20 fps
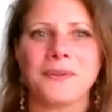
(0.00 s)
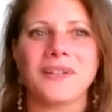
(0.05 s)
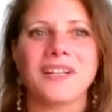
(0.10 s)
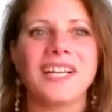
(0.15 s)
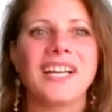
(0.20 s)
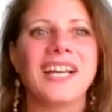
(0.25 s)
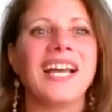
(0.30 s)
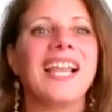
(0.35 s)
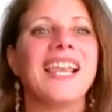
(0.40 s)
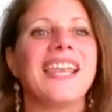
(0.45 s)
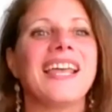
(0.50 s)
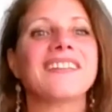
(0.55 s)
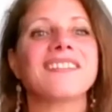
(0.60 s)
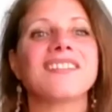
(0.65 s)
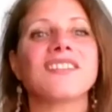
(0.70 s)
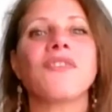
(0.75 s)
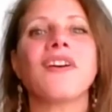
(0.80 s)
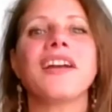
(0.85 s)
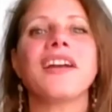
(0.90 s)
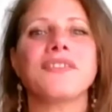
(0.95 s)
or let's
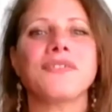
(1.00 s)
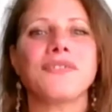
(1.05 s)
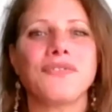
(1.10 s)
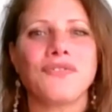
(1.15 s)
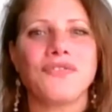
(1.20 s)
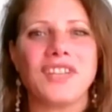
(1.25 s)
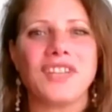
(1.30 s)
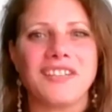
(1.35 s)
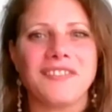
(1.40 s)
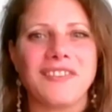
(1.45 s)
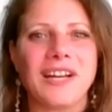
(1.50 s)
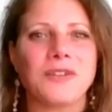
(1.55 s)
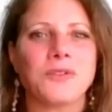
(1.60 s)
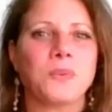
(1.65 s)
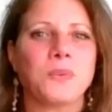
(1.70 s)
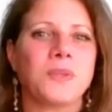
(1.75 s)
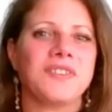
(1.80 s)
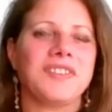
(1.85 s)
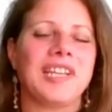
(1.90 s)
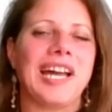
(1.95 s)
try to figure out
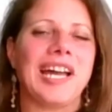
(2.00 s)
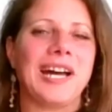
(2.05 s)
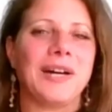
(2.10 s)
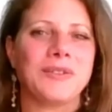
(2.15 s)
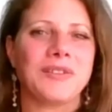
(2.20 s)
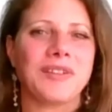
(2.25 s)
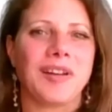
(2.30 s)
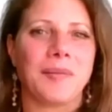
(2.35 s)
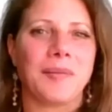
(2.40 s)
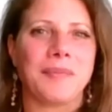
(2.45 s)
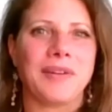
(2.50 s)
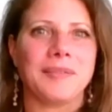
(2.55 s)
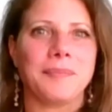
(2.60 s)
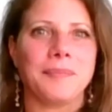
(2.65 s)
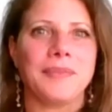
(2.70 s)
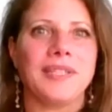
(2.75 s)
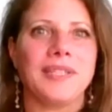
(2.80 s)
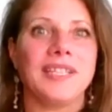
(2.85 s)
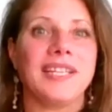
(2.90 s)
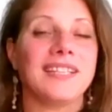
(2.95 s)
what the outcome might
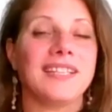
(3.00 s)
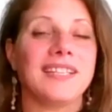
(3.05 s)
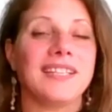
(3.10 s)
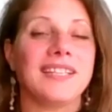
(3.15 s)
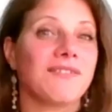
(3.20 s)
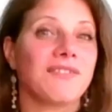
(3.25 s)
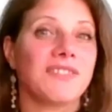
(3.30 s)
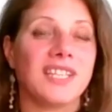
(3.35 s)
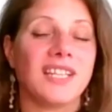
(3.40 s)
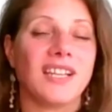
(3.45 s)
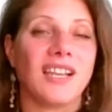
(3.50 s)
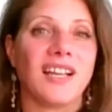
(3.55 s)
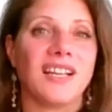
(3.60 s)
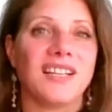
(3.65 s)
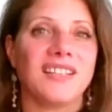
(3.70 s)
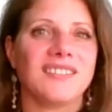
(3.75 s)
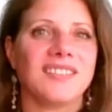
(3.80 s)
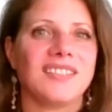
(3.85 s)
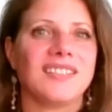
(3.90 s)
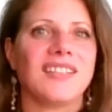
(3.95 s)
be, and then
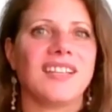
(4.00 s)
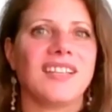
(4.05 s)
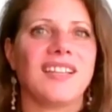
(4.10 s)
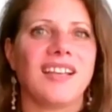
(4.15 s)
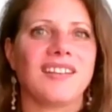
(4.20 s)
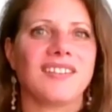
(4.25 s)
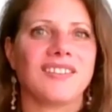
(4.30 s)
realizing that that's